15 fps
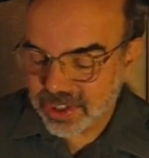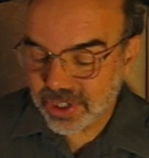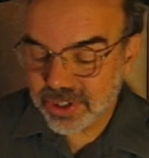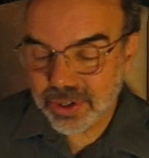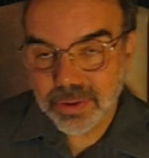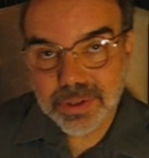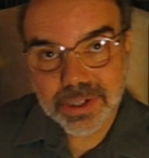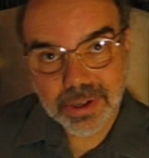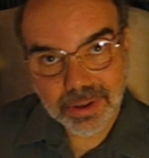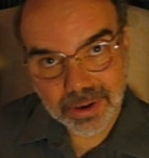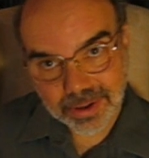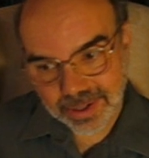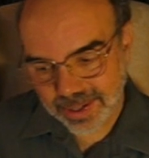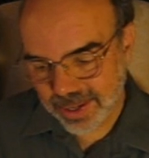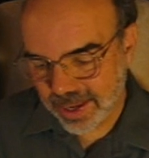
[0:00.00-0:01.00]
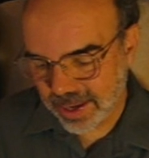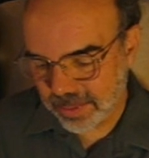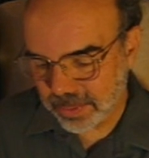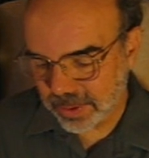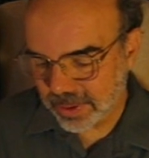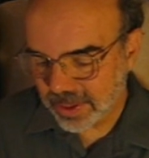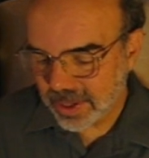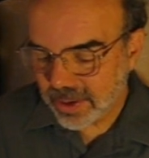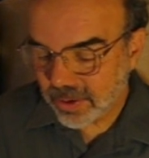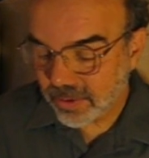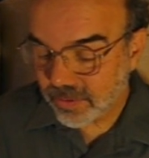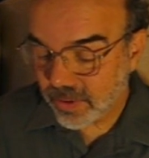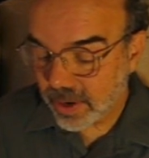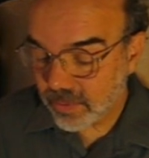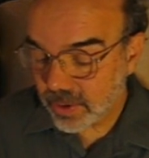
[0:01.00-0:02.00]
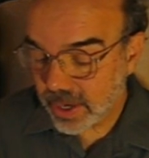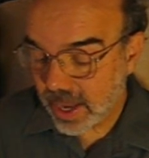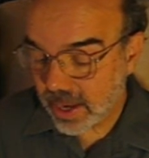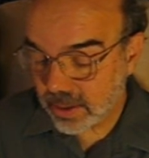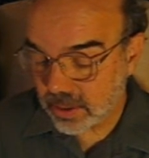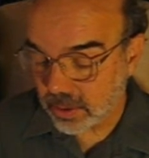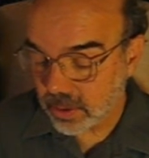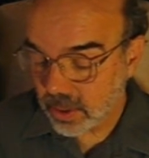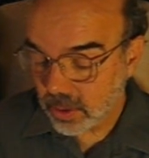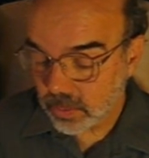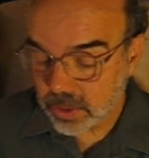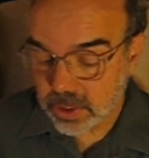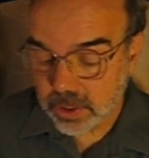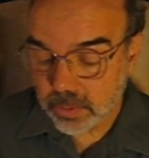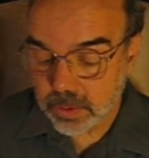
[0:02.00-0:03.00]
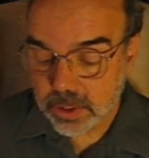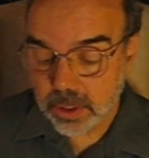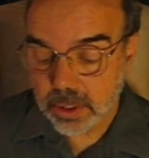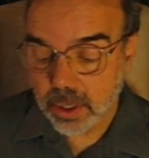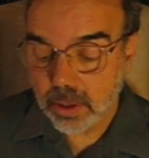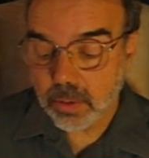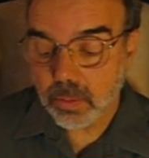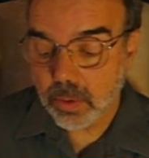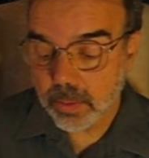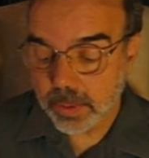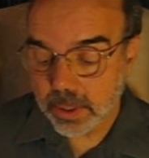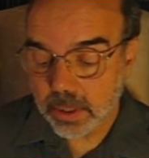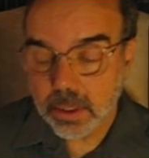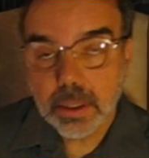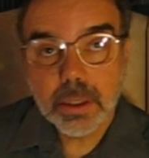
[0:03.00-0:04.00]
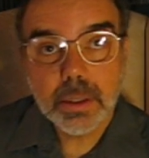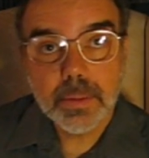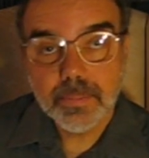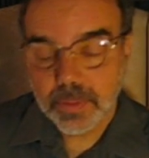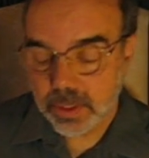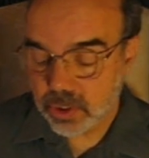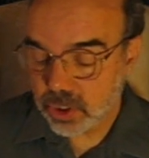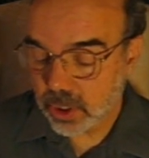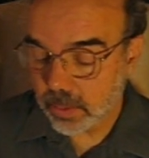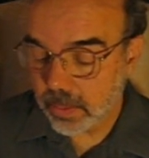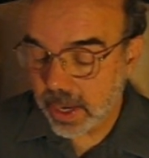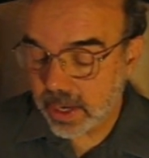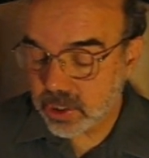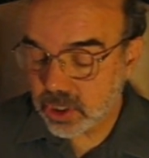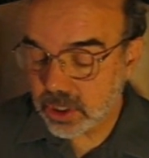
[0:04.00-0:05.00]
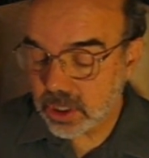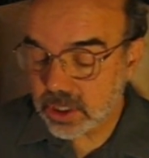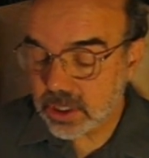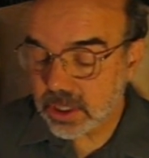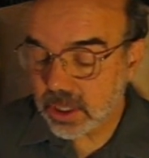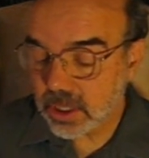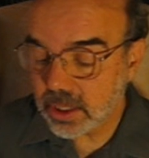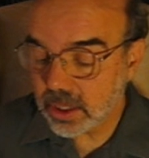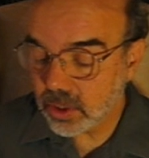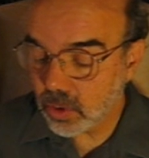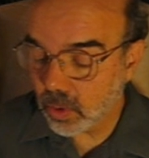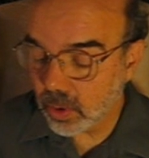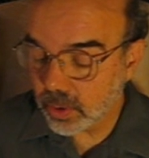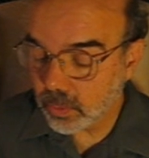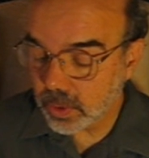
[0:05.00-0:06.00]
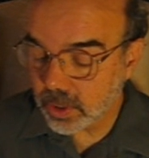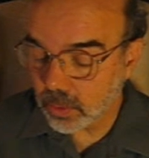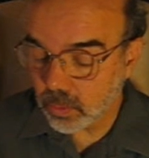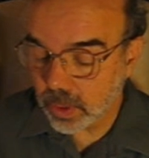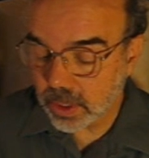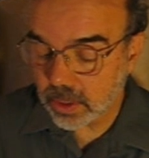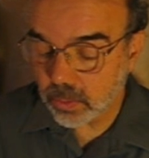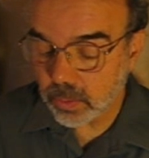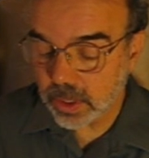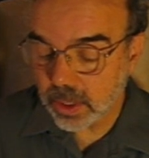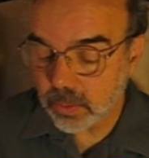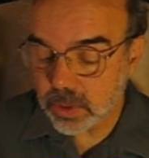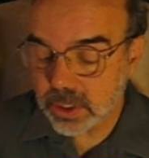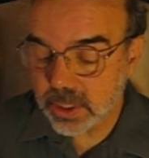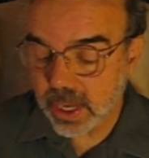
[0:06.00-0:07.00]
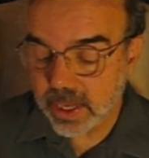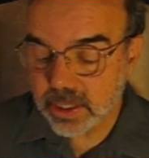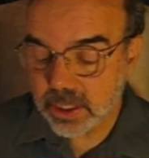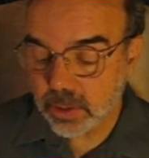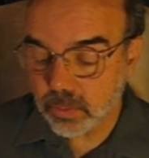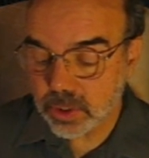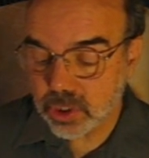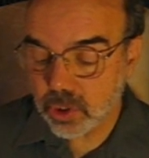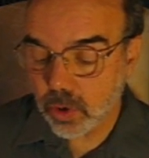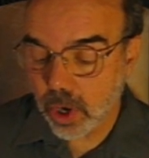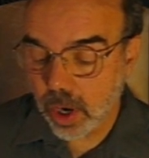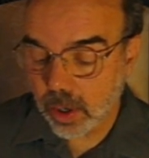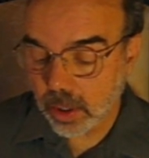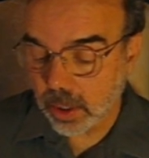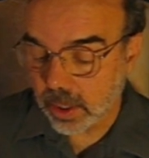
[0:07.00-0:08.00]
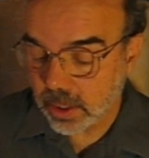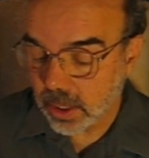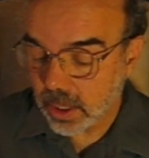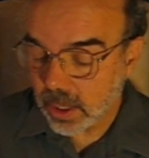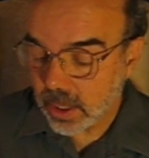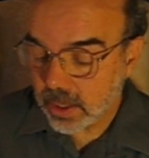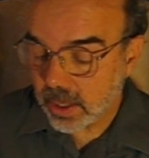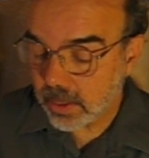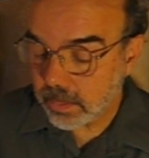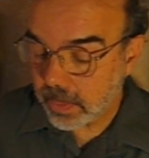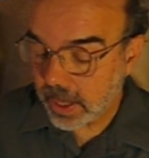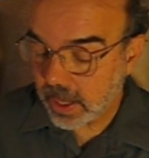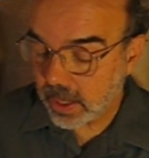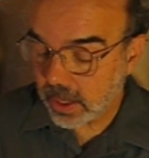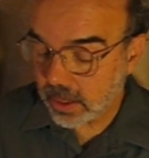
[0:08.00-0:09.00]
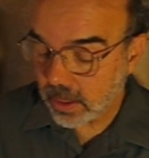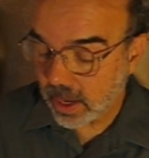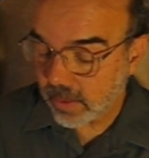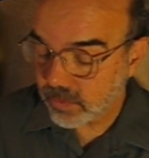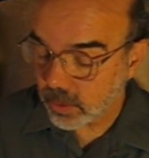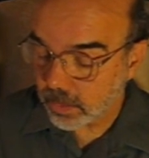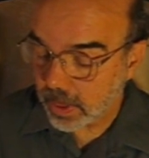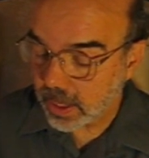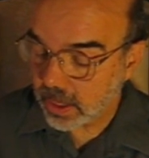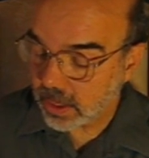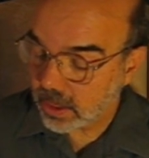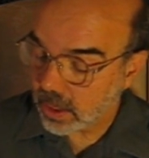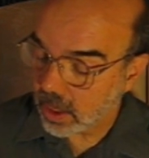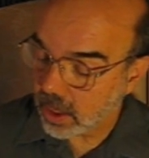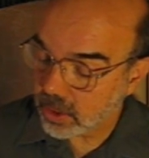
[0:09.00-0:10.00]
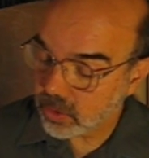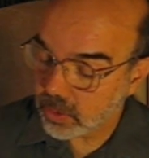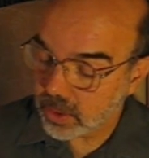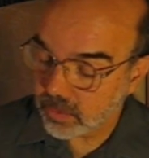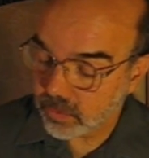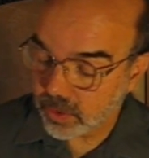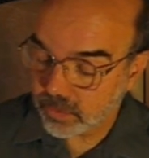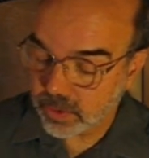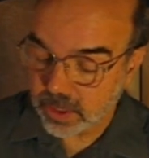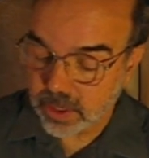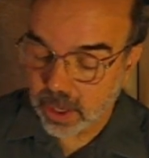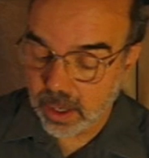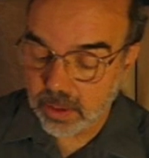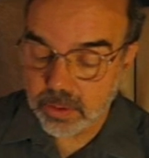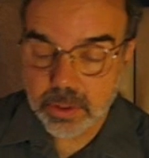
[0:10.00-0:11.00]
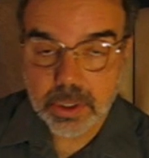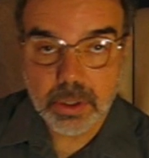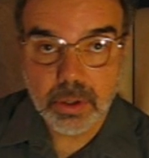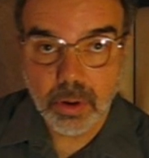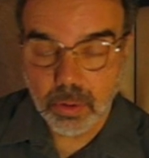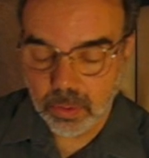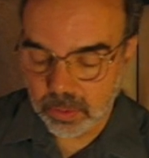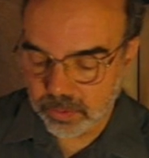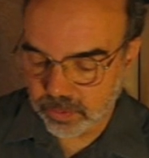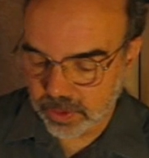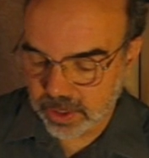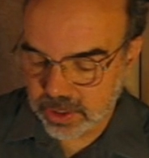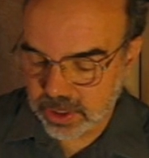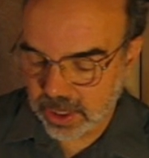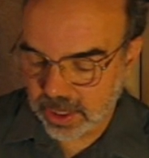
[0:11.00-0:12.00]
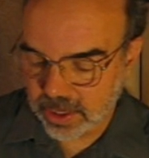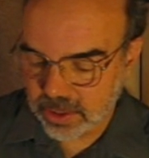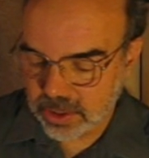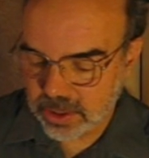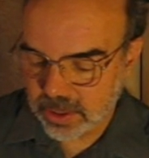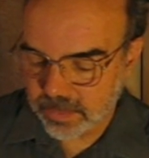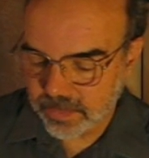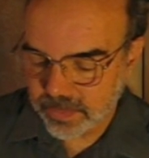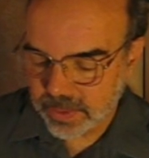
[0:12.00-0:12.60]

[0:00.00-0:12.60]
She chose Clark Gable, her favorite actor when she was a young woman. She imagined the scene in Gone with the Wind when he was dancing with Scarlett, then after paying $150 in gold for the chance.